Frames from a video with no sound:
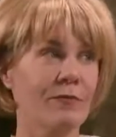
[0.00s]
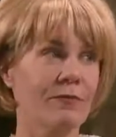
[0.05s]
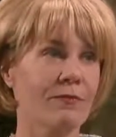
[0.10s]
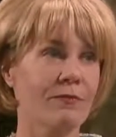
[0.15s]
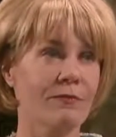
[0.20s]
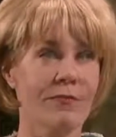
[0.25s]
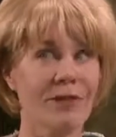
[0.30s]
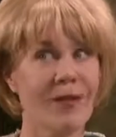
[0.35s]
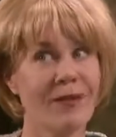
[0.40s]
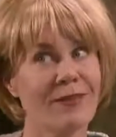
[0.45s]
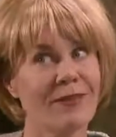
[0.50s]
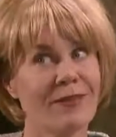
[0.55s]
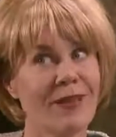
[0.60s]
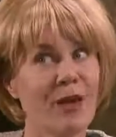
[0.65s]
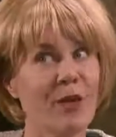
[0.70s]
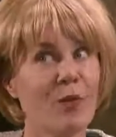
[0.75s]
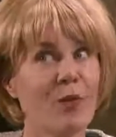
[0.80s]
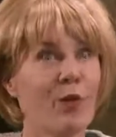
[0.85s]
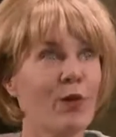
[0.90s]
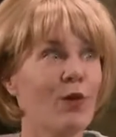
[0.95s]
not
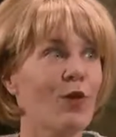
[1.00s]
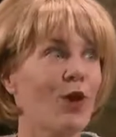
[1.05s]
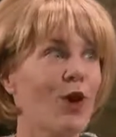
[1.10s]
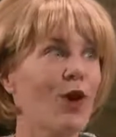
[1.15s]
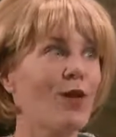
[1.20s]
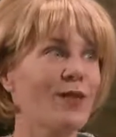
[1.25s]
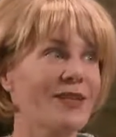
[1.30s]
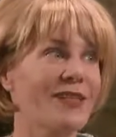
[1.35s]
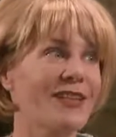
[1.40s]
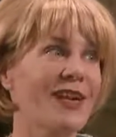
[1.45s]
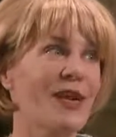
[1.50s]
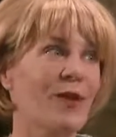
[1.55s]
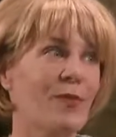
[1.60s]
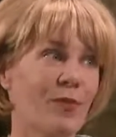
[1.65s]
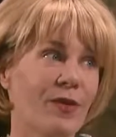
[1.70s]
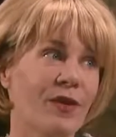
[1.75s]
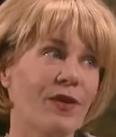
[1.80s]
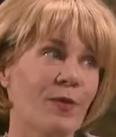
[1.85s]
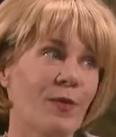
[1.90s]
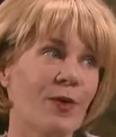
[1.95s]
that we're all the same,
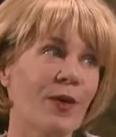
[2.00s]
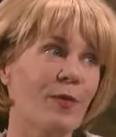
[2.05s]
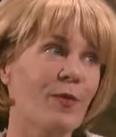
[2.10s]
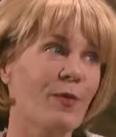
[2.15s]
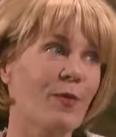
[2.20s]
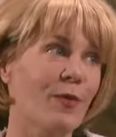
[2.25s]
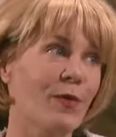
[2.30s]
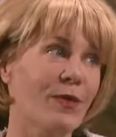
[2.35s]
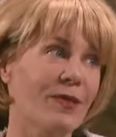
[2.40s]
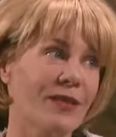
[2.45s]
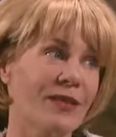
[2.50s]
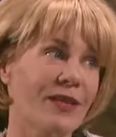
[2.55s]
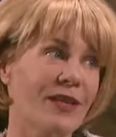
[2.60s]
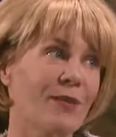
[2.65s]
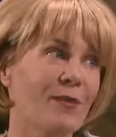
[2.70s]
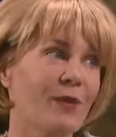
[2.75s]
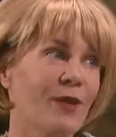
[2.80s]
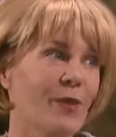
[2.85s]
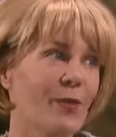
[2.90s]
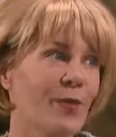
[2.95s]
but we were born the
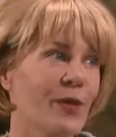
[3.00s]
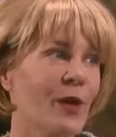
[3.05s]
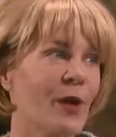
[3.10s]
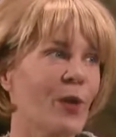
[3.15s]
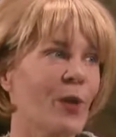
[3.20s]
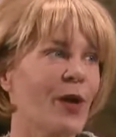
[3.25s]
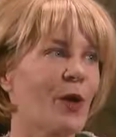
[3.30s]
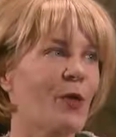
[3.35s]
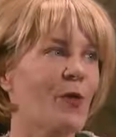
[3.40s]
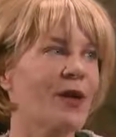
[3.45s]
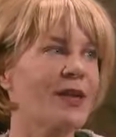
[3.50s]
same year Bitcoin